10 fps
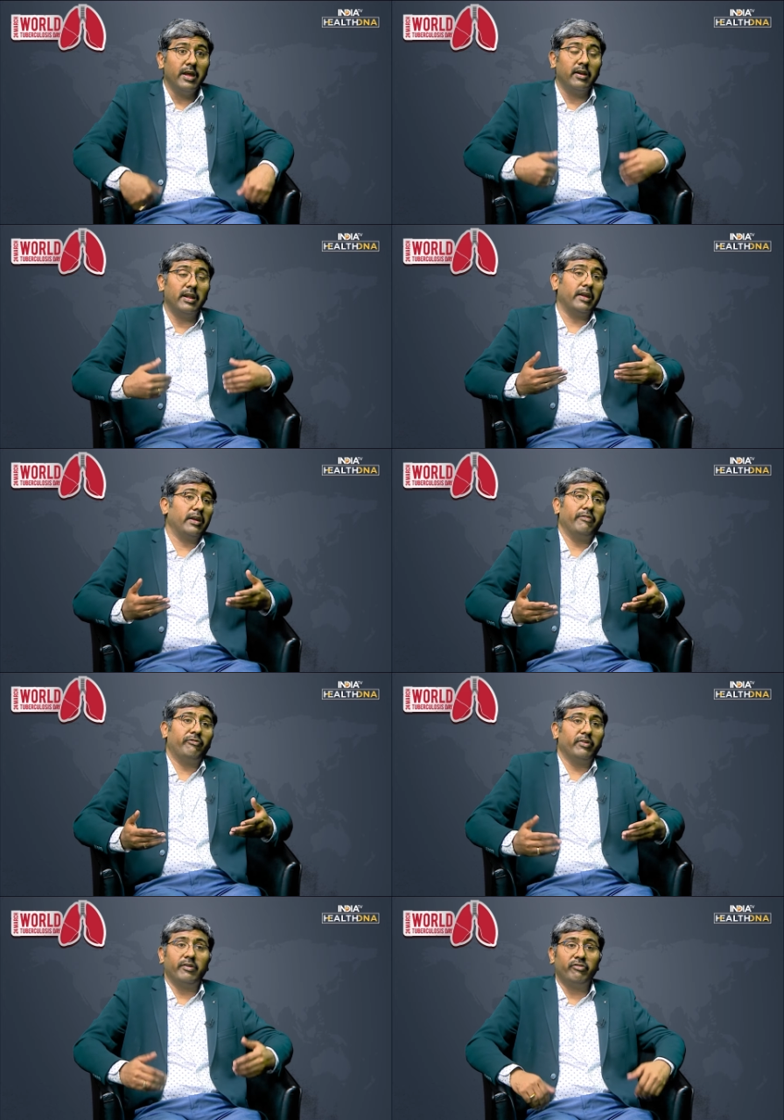like if,
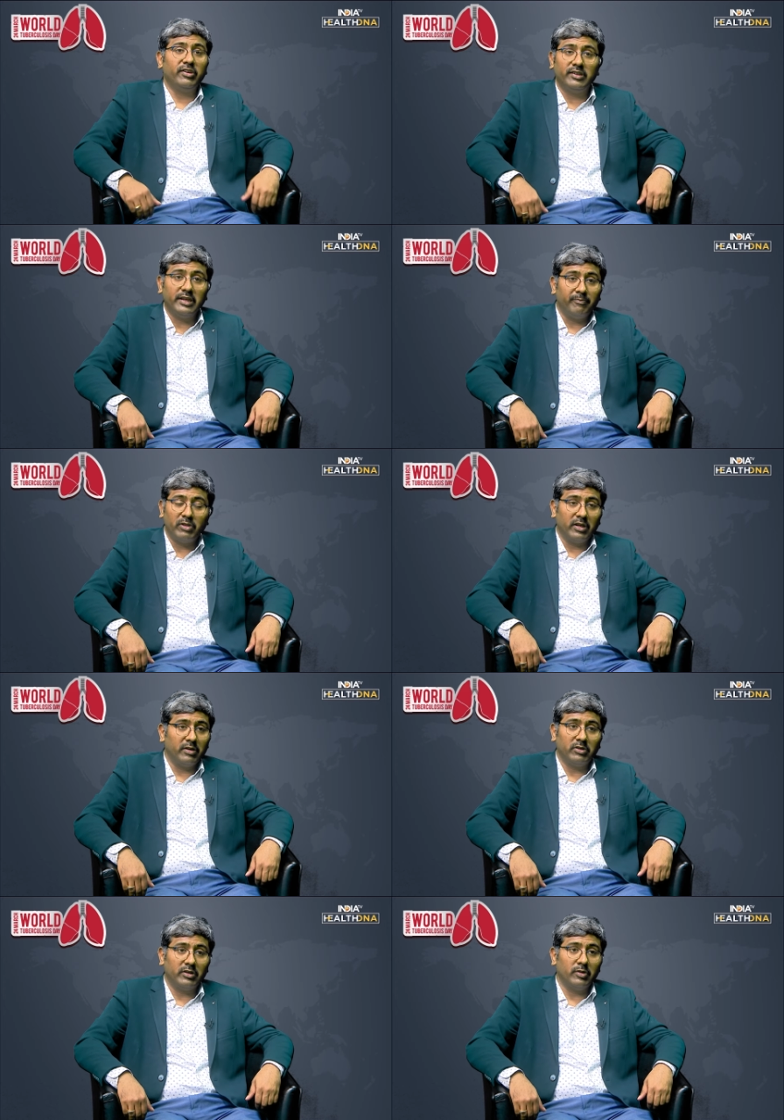if we say uh,
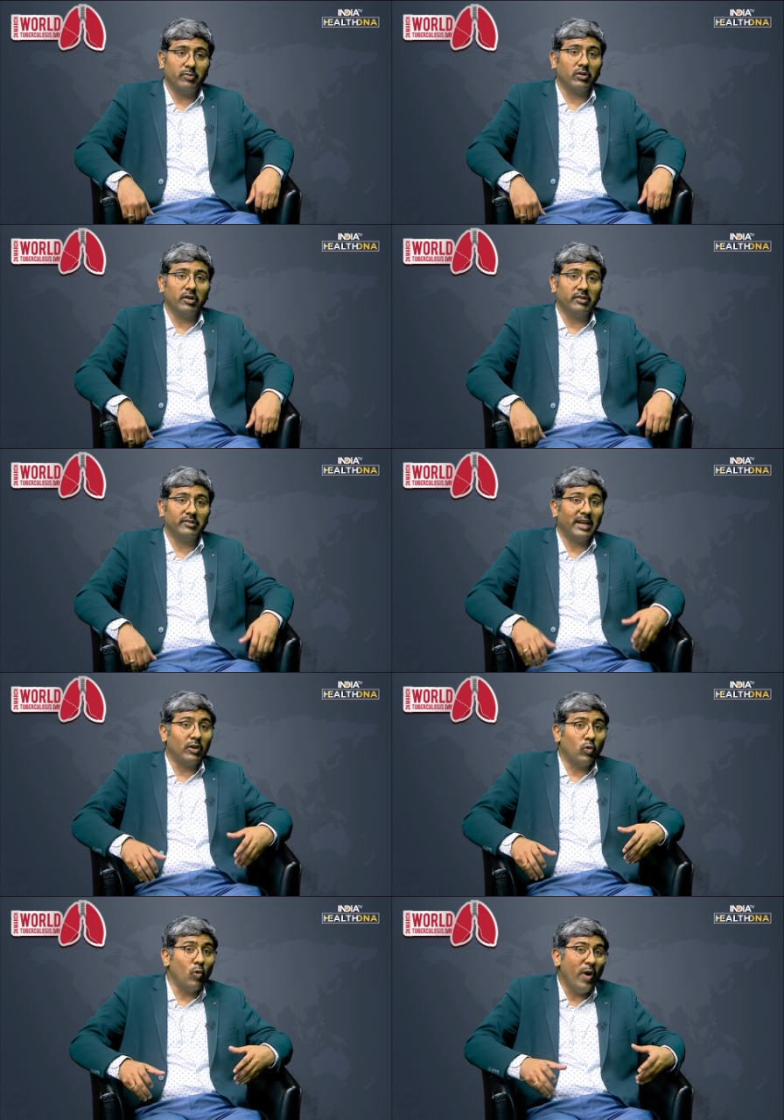the tuberculosis can
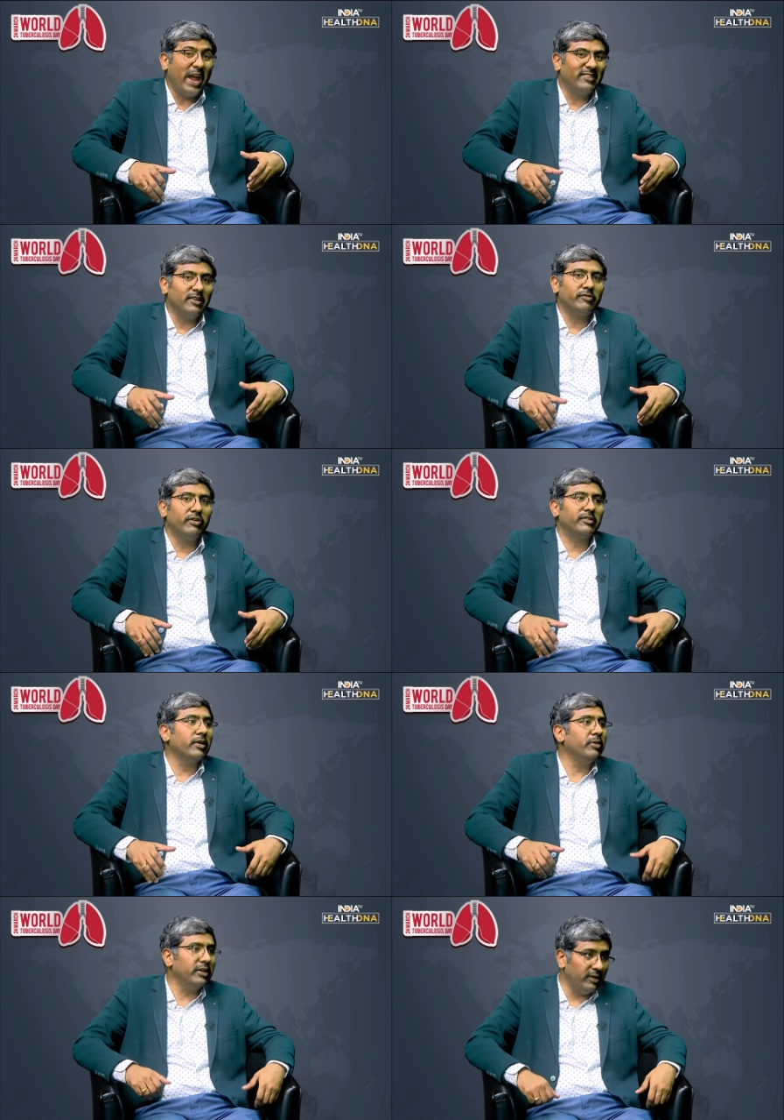coexist with
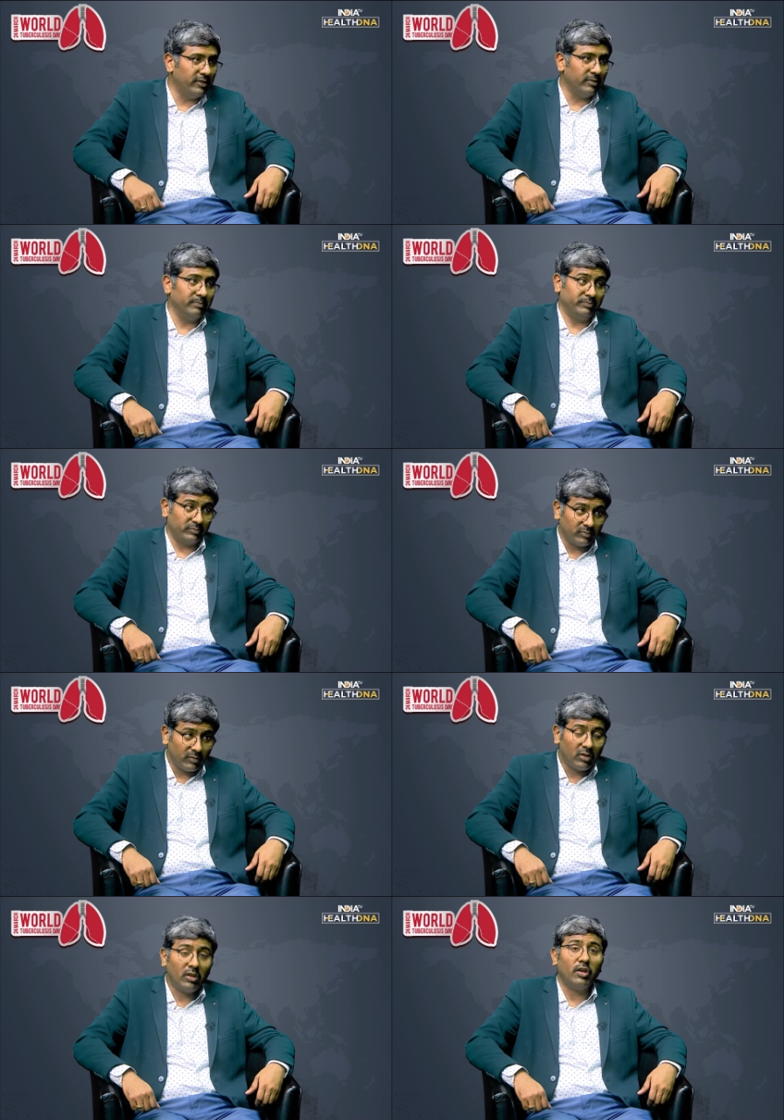some disease. Mm-hmm.